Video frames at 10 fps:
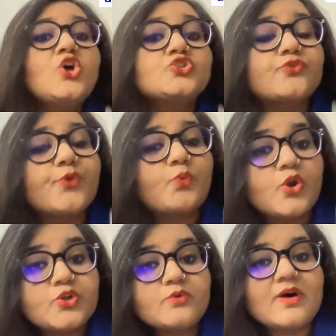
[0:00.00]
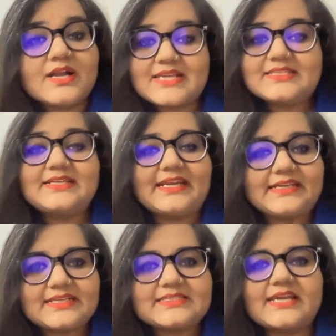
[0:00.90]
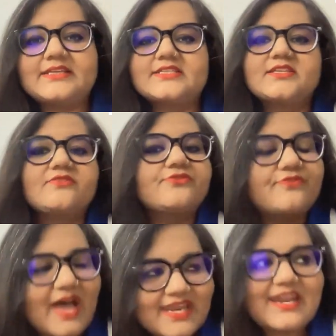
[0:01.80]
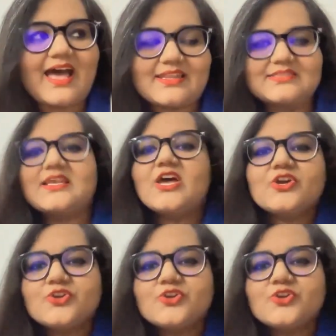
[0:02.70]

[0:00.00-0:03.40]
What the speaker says: So if you want to work as a data scientist in finance,